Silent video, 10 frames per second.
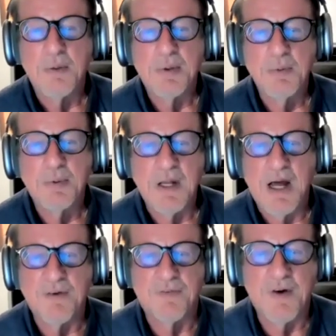People
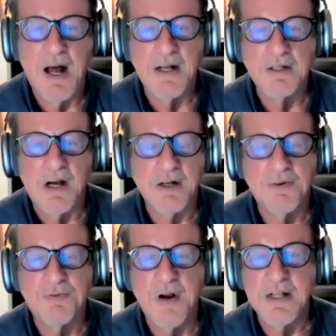like Dr.
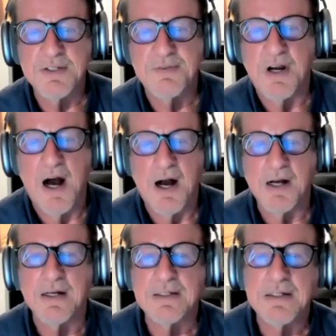Franz
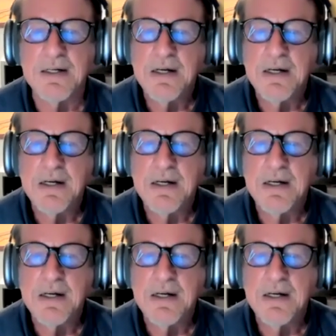Verhagen